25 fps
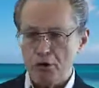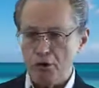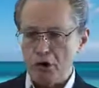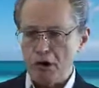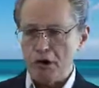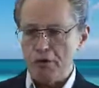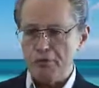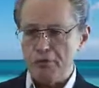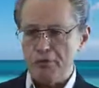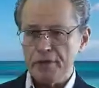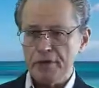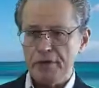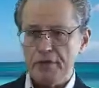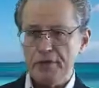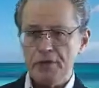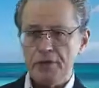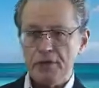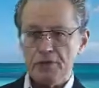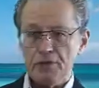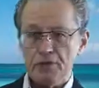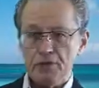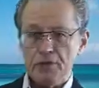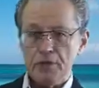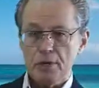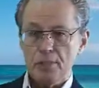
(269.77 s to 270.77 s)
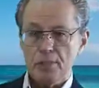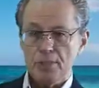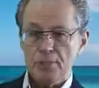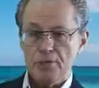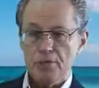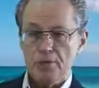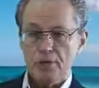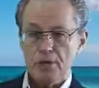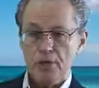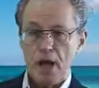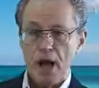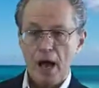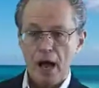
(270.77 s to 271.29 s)
perfectly exhibits
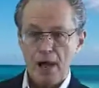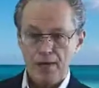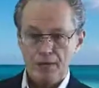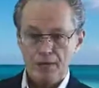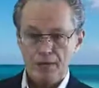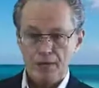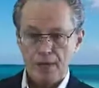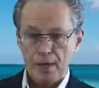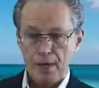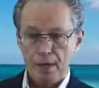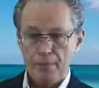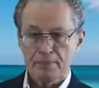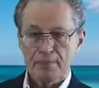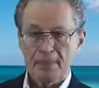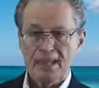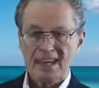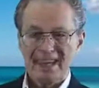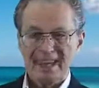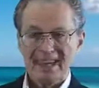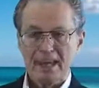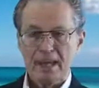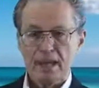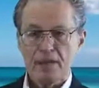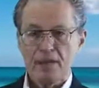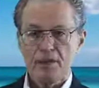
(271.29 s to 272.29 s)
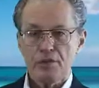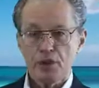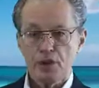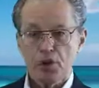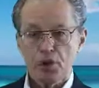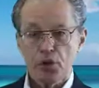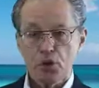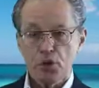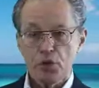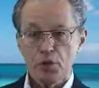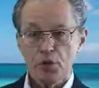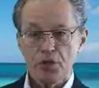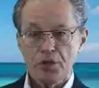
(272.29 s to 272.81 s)
the concept and the
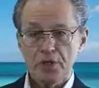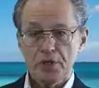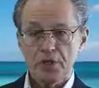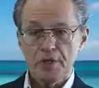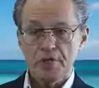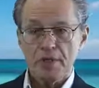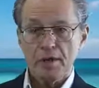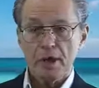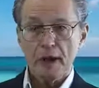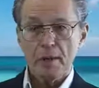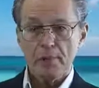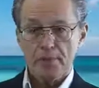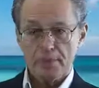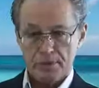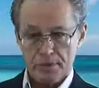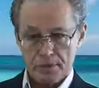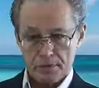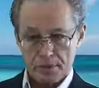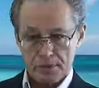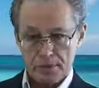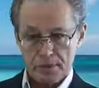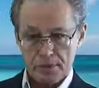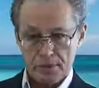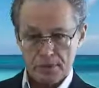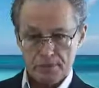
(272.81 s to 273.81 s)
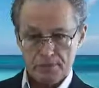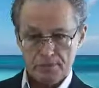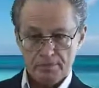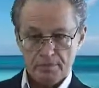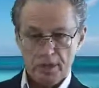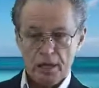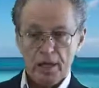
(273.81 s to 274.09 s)
unity of opposites.